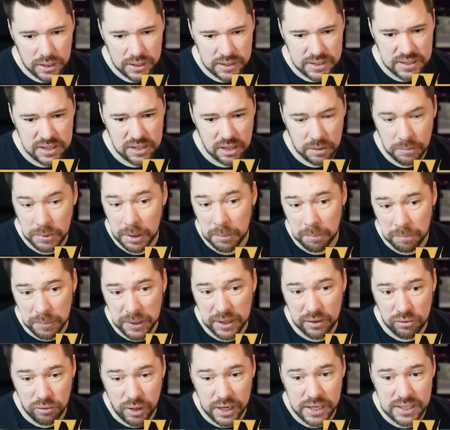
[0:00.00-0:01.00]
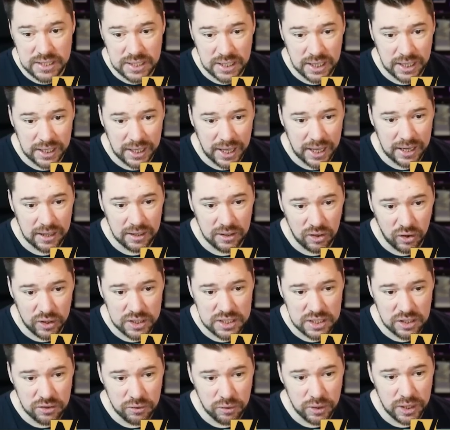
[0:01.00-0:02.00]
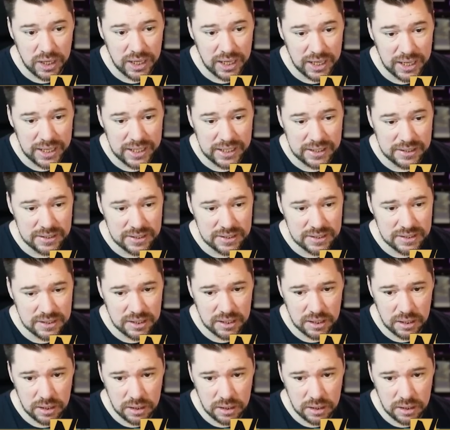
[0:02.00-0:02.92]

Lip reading: this is going to be a big rating again. 93 at least.